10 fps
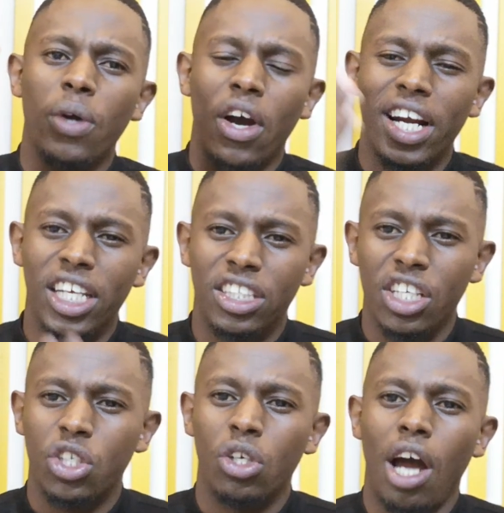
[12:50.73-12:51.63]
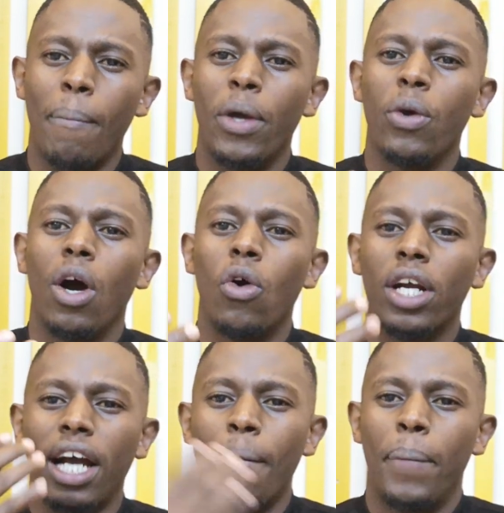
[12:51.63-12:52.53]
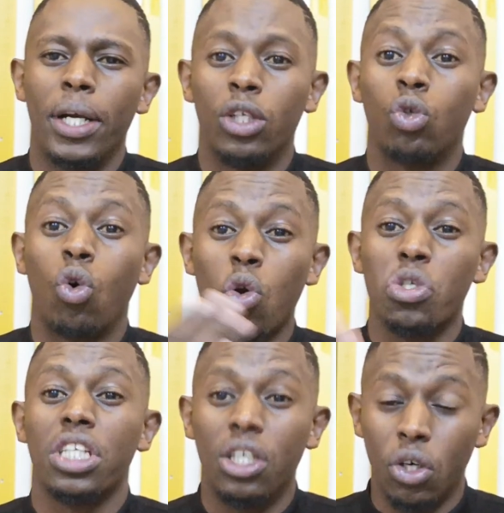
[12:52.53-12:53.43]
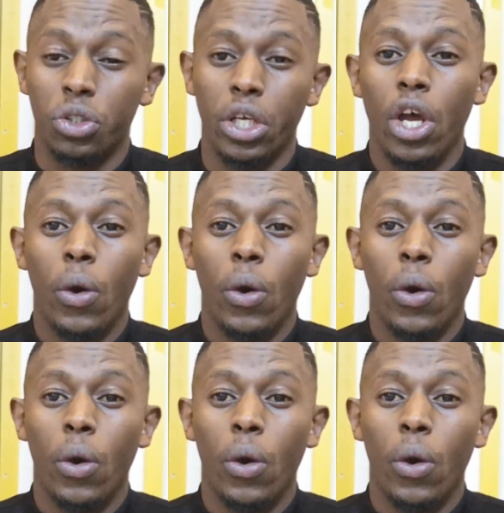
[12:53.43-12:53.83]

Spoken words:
your organization or your own company to close the doors.